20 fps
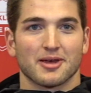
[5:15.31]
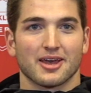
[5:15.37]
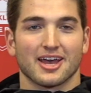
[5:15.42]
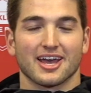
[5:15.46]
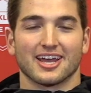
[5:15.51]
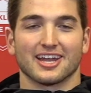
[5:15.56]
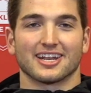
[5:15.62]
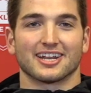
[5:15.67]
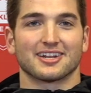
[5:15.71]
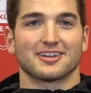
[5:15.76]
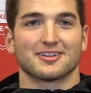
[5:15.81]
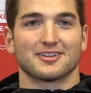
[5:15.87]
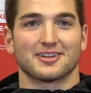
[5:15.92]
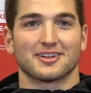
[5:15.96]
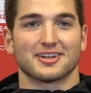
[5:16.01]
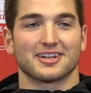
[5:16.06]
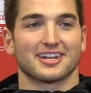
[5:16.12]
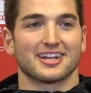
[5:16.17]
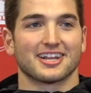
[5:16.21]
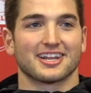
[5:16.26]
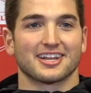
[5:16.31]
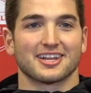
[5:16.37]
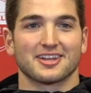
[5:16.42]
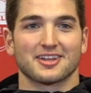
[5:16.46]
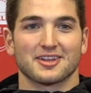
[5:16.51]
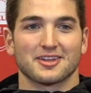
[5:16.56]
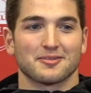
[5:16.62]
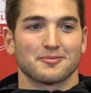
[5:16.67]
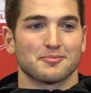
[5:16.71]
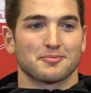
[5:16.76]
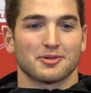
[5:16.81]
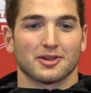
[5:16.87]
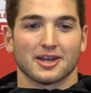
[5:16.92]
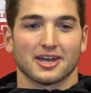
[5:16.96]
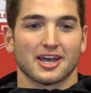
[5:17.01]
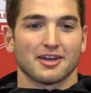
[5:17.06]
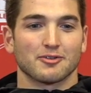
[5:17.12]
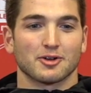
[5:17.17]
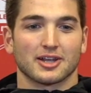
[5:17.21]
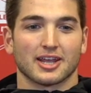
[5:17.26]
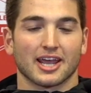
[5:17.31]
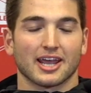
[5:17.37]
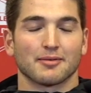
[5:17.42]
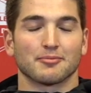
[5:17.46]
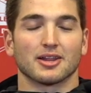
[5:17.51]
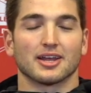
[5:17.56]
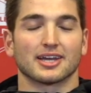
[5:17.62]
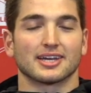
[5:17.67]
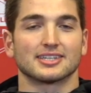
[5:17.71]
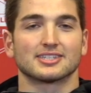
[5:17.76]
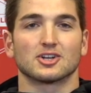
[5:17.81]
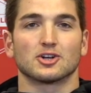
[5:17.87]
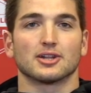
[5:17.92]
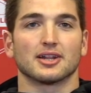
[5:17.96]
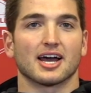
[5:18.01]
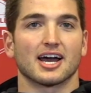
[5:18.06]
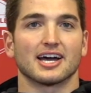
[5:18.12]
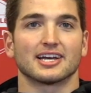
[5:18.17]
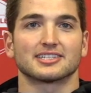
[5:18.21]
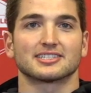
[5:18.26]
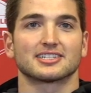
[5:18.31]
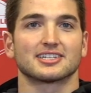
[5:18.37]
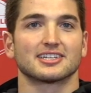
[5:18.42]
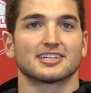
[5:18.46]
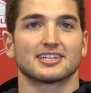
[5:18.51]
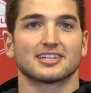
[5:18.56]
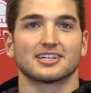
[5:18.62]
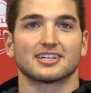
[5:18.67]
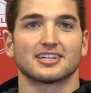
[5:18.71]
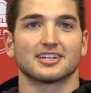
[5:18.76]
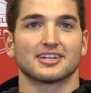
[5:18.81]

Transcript: Man, play every game like it's our last.